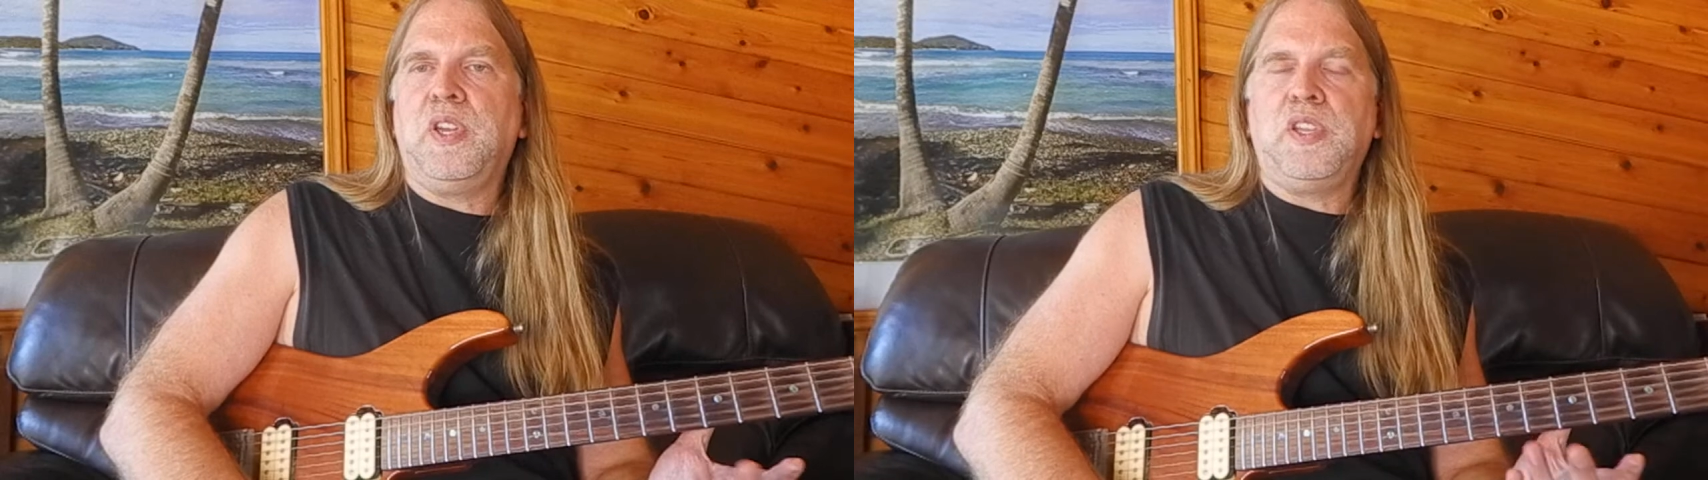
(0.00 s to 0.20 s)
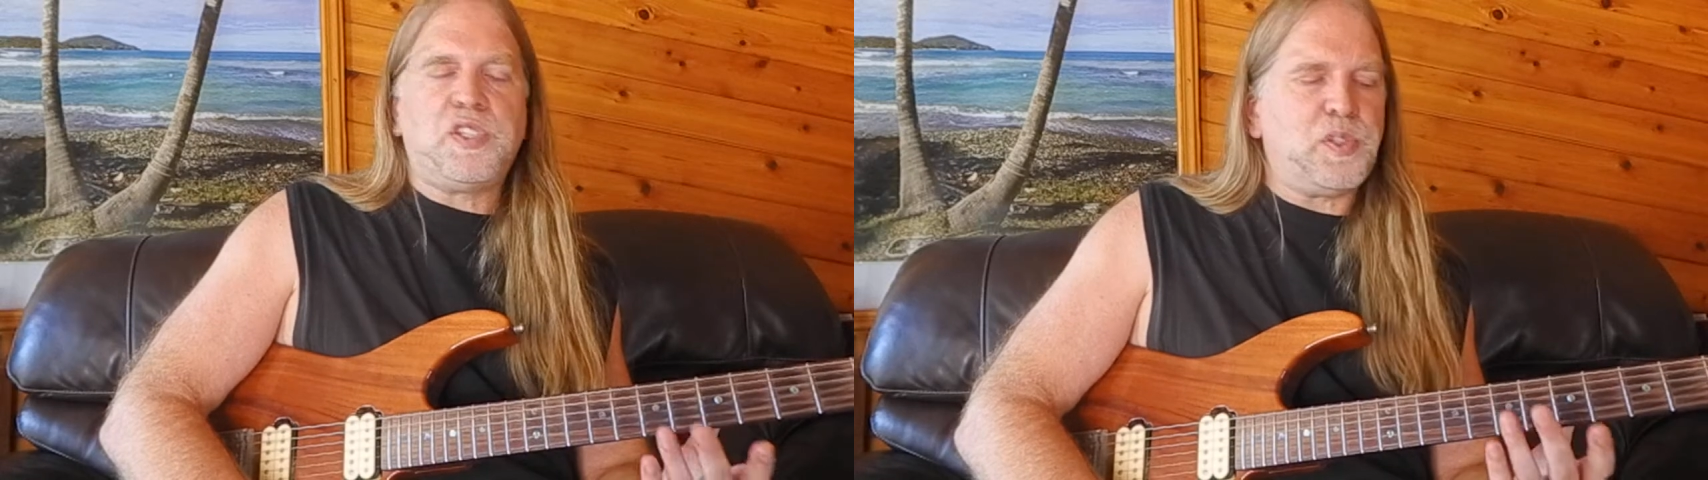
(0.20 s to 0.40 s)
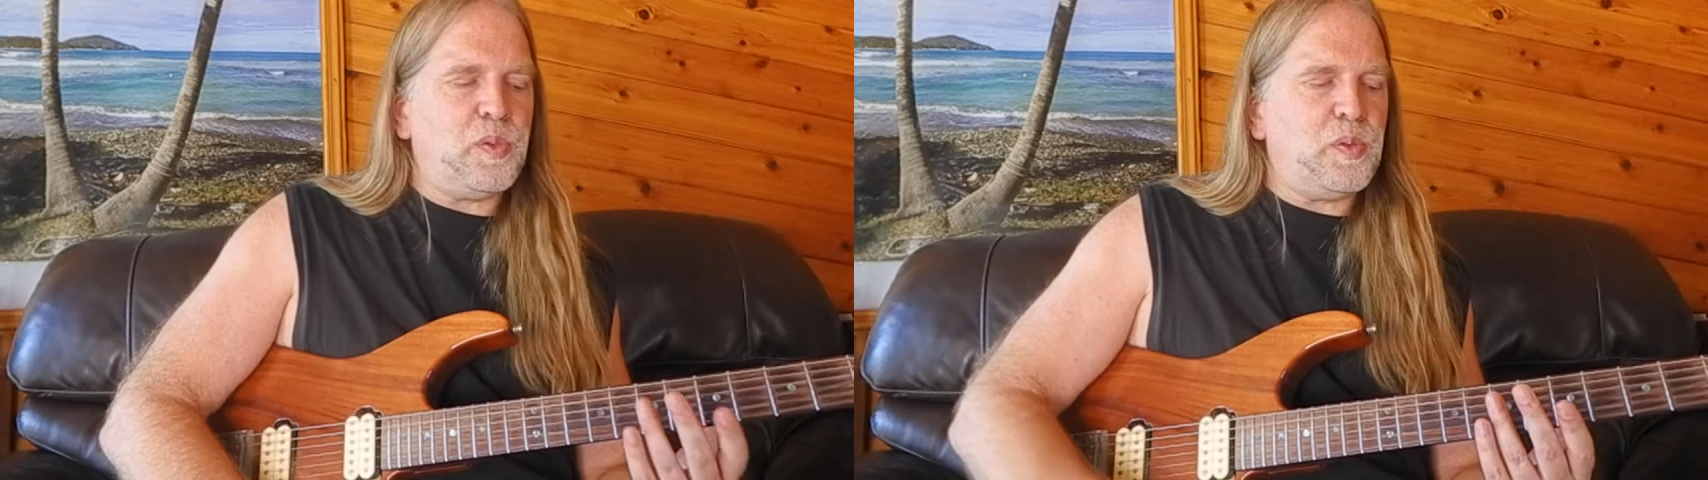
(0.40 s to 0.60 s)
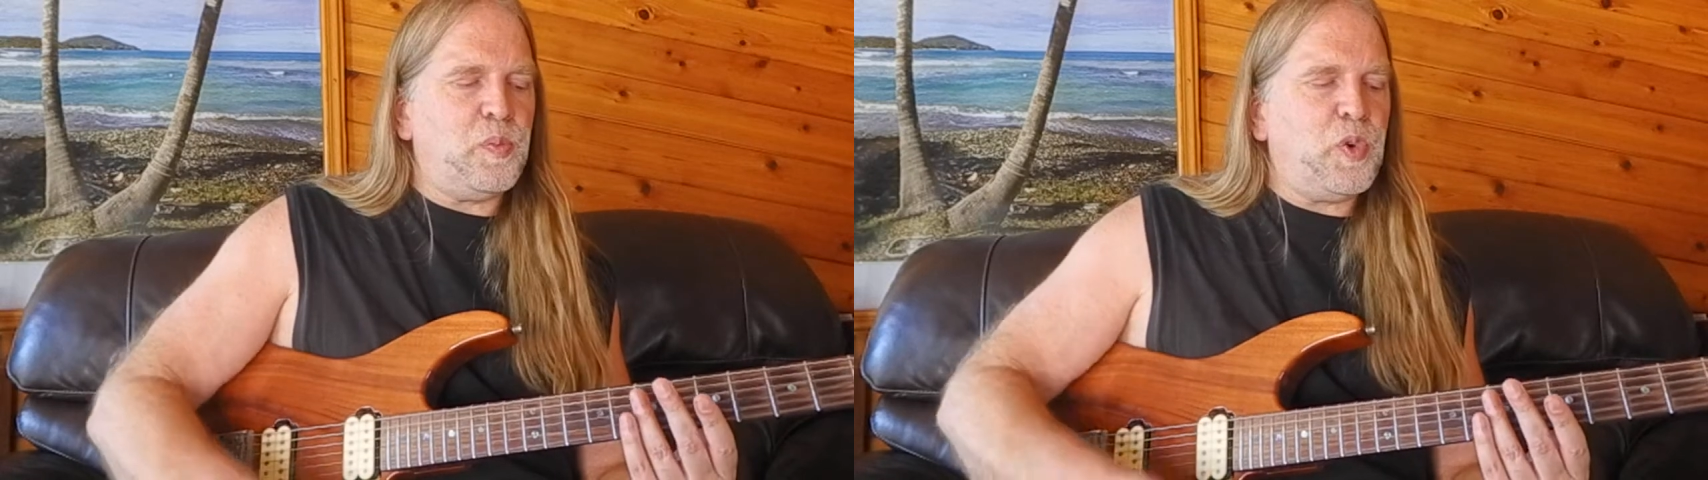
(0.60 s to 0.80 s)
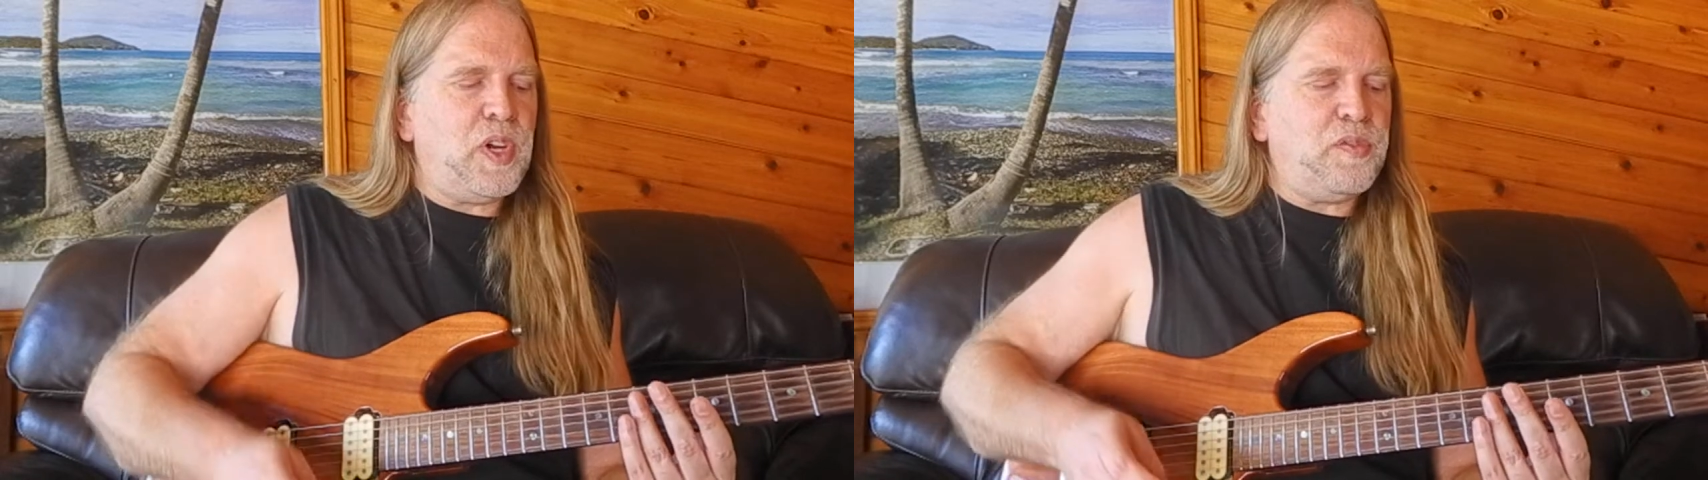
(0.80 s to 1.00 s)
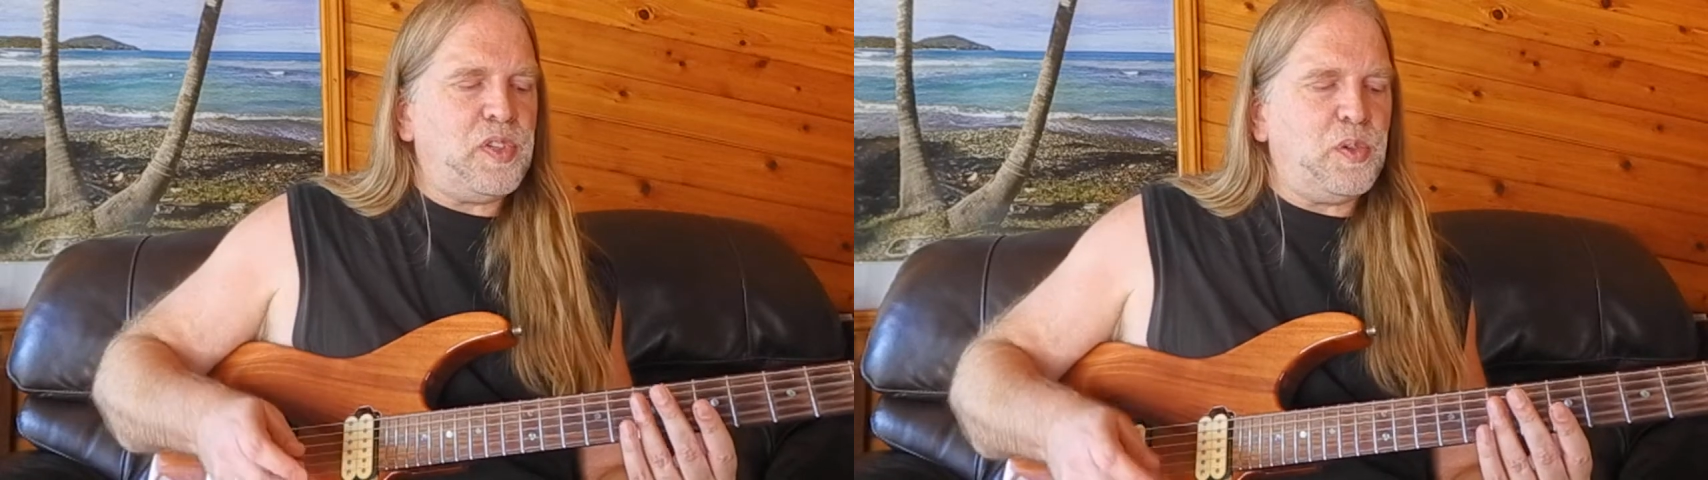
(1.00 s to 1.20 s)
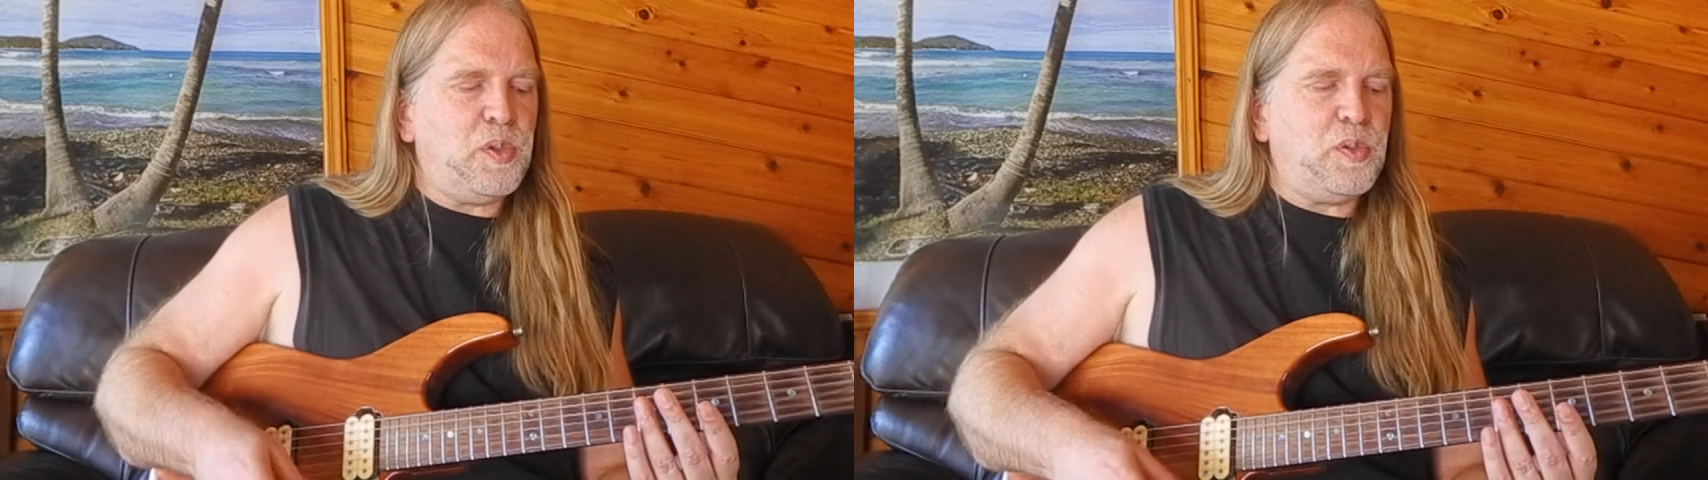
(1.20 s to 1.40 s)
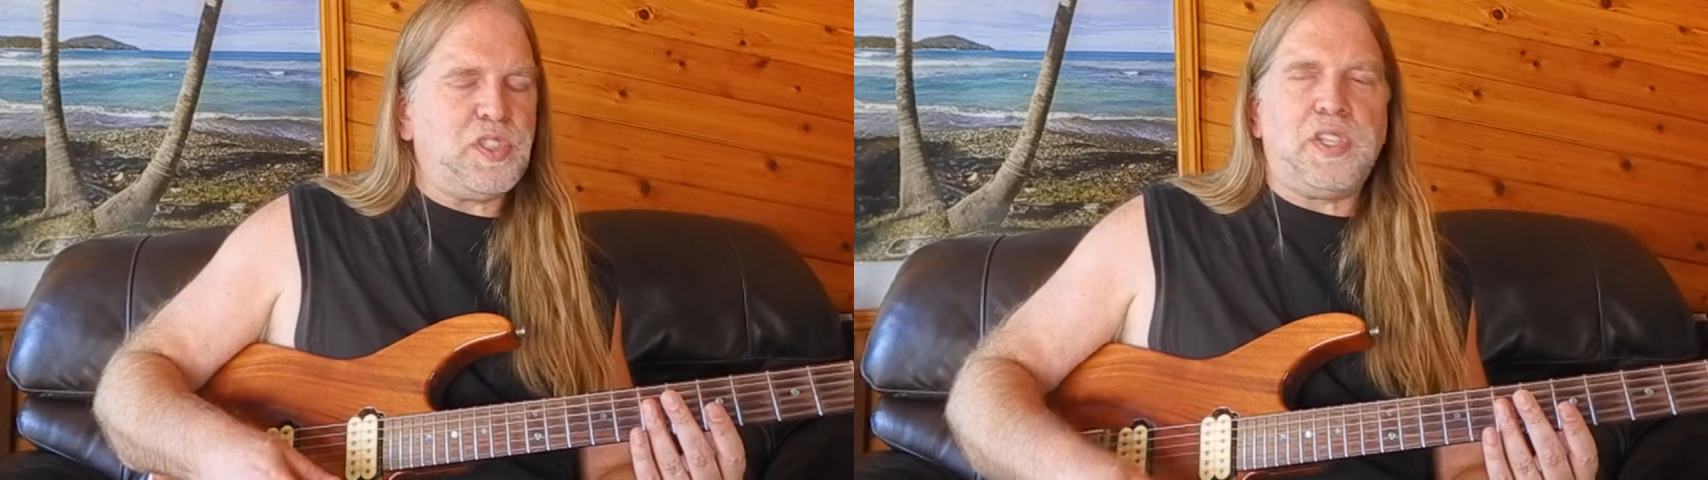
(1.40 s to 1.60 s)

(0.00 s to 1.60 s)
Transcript: So more often you'll use it,